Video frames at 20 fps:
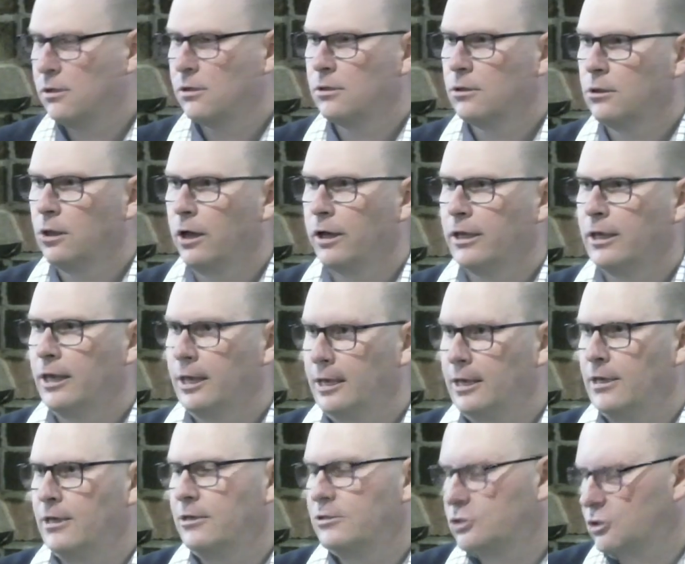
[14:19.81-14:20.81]
like
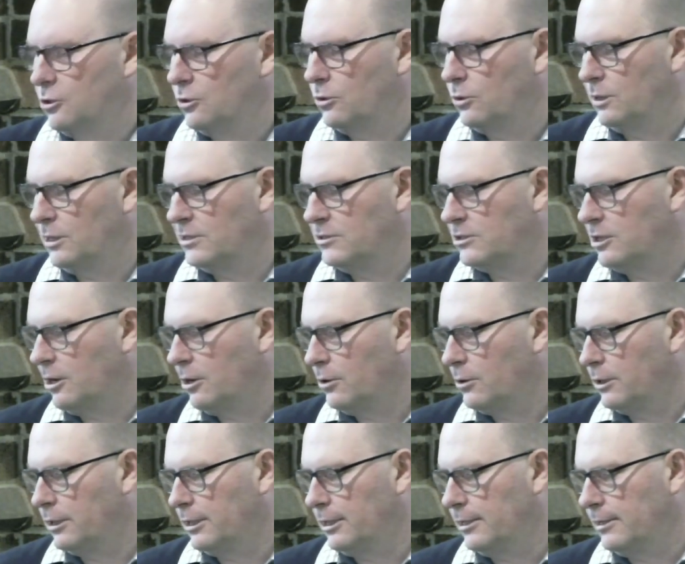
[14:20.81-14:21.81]
he too is
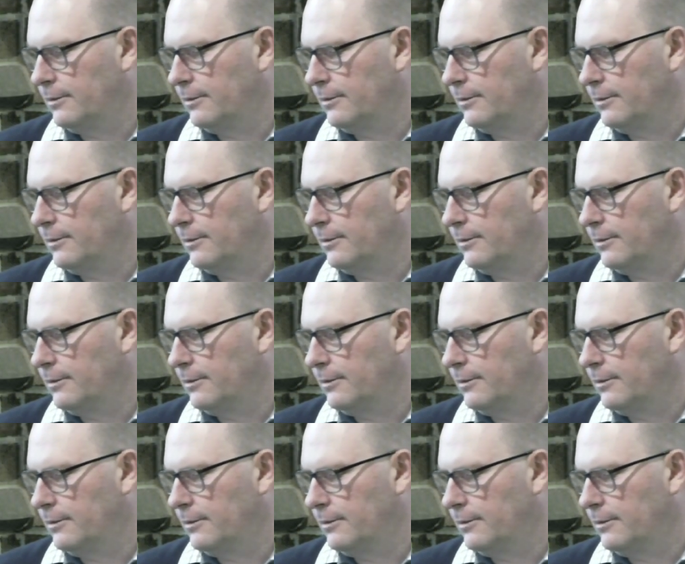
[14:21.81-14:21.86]
holy.